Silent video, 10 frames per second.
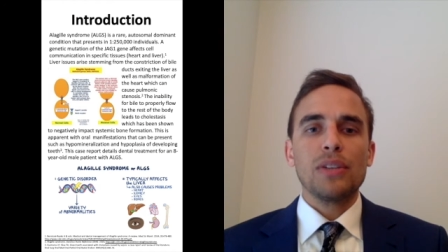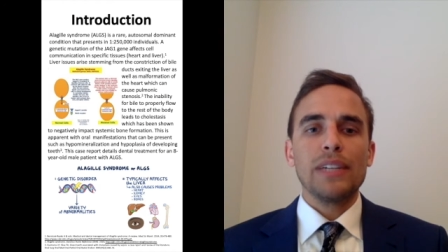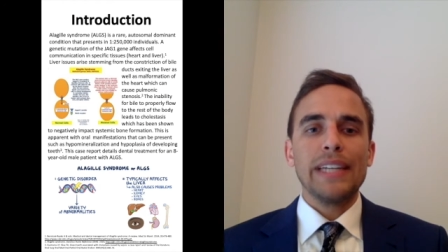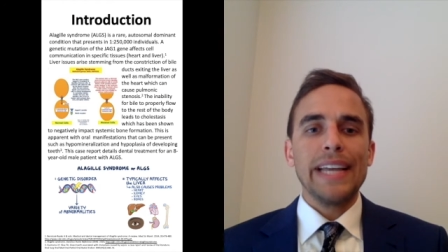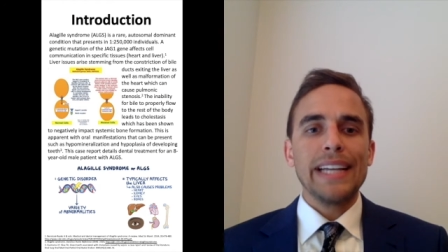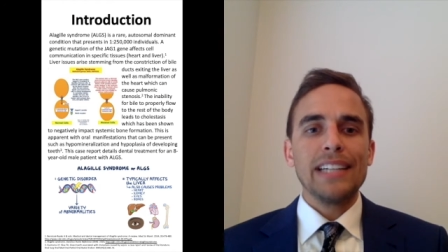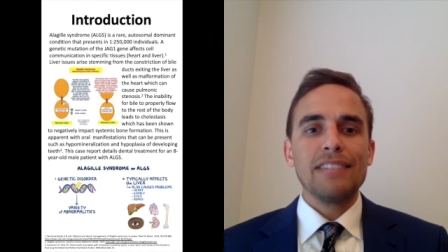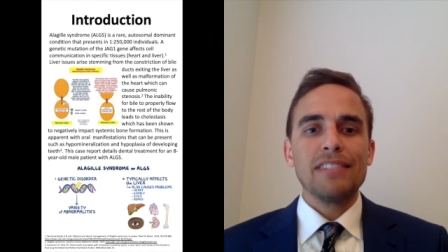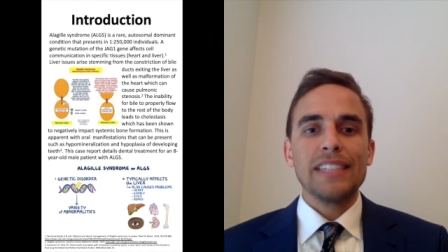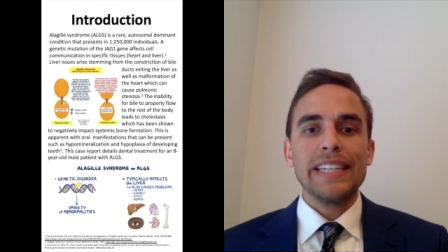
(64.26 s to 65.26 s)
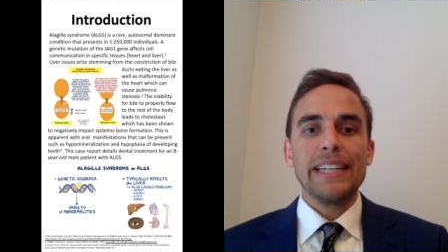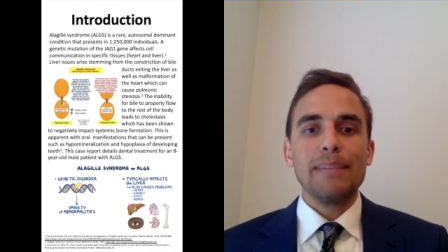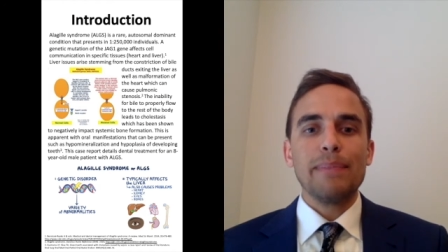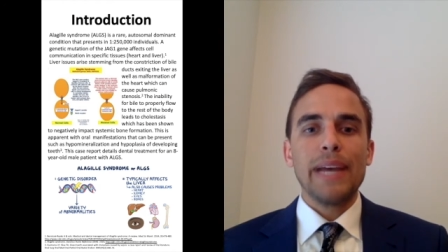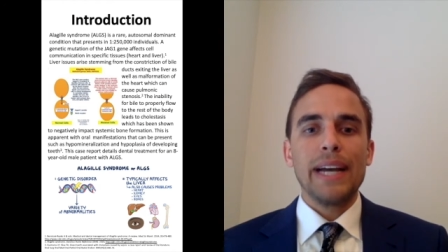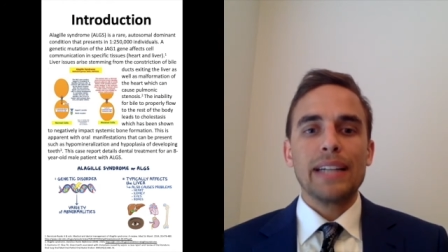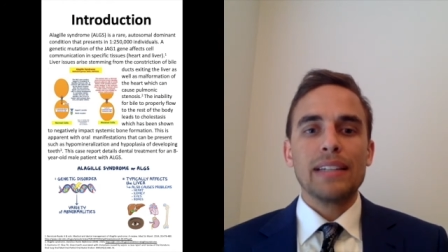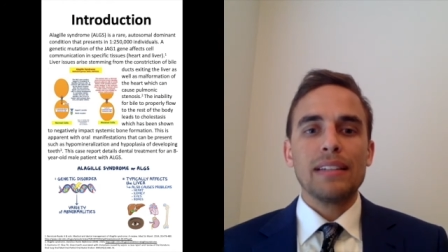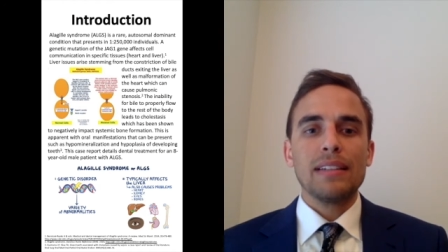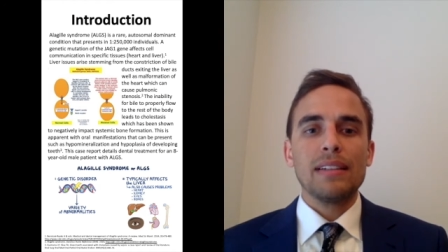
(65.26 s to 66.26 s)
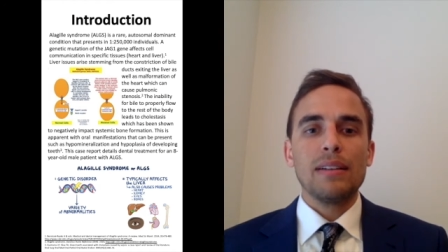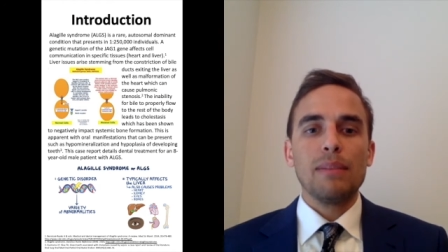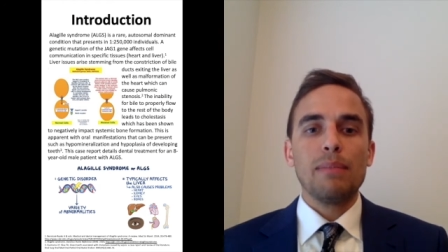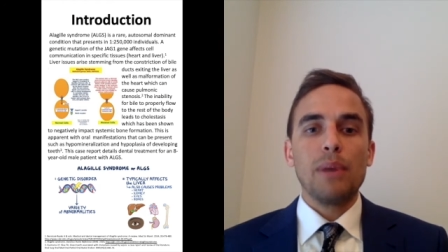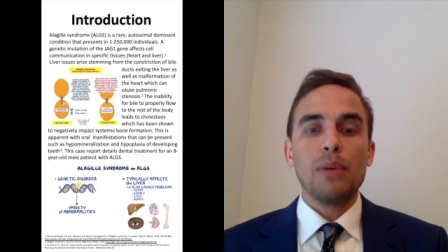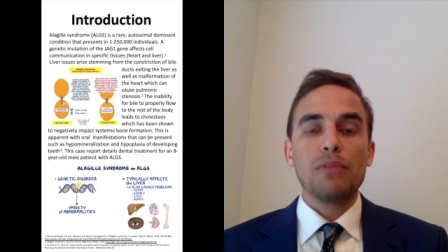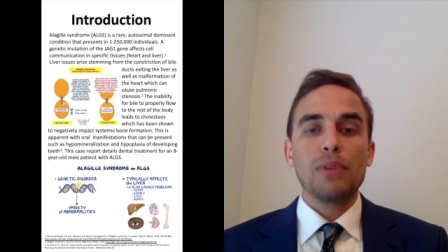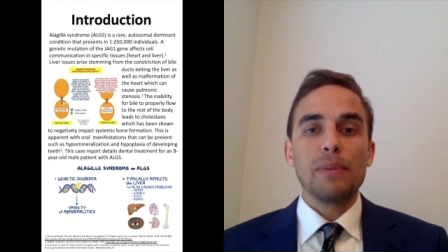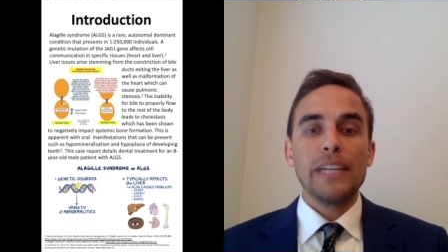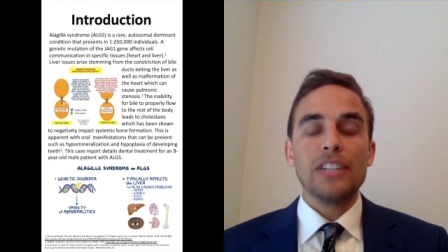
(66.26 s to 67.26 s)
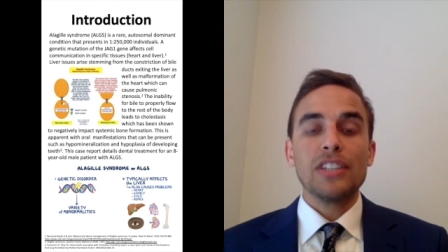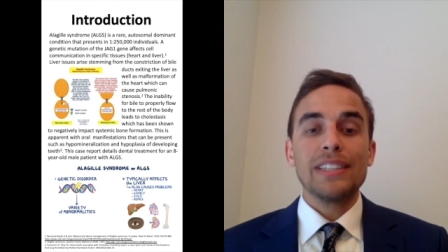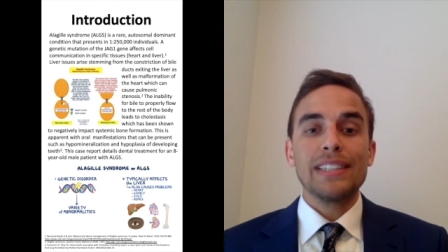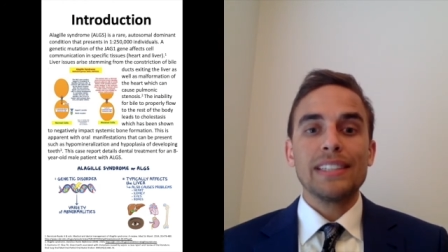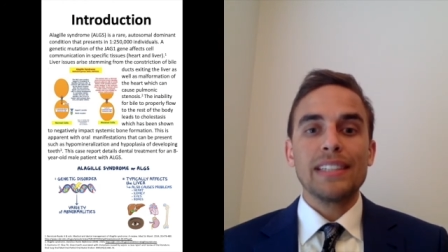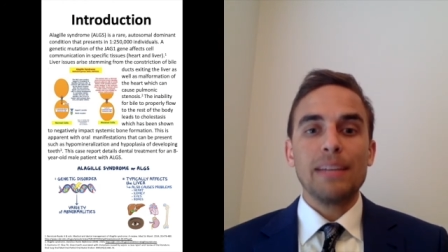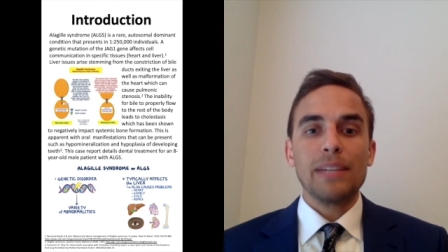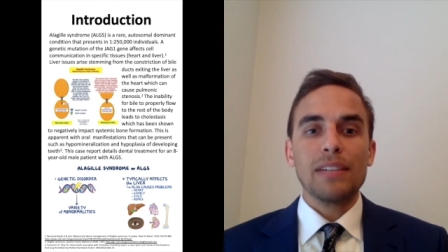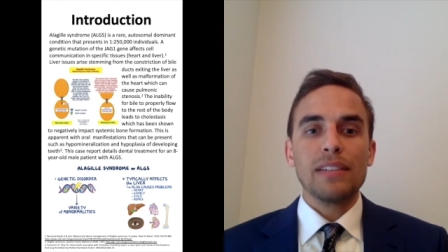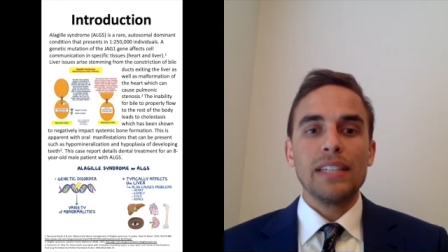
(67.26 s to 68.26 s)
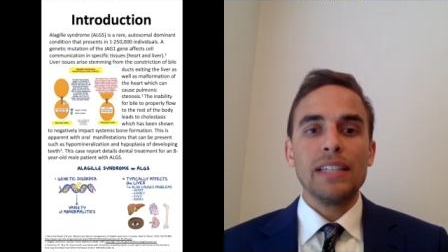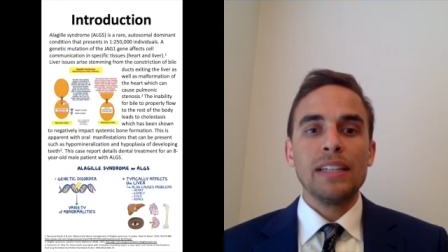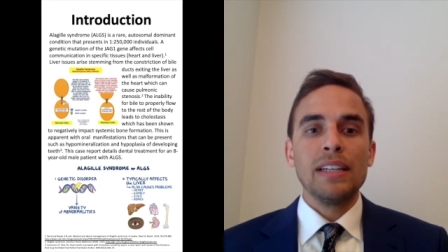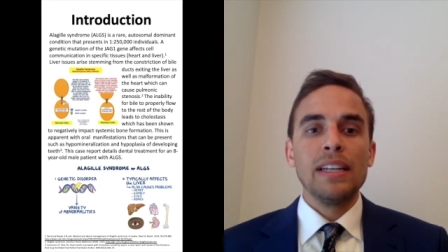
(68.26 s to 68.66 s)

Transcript: to negatively impact bone formation systemically,